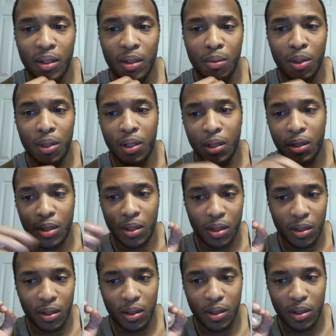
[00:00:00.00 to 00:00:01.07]
Because,
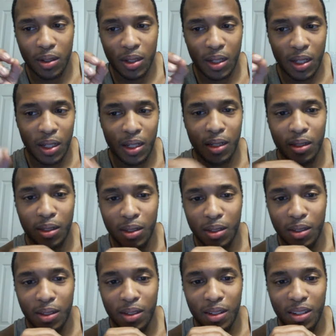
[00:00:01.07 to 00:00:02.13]
again,
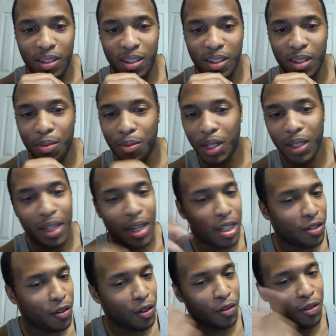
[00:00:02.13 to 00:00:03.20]
in my last
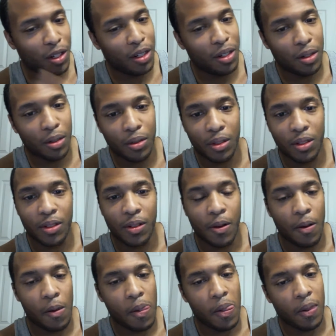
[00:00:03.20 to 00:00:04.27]
few videos,
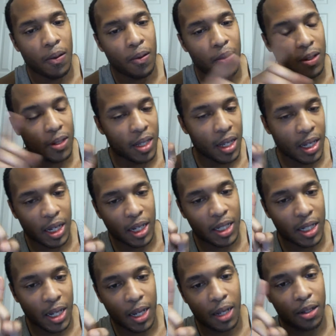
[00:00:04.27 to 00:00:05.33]
one thing I
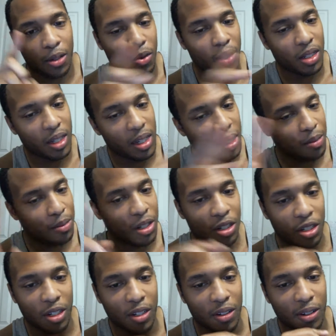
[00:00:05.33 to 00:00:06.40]
said, one thing I
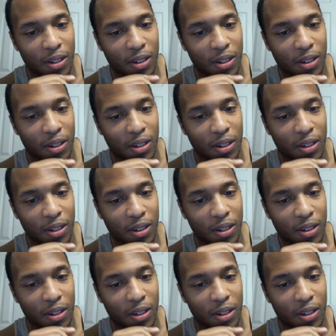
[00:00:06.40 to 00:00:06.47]
mentioned,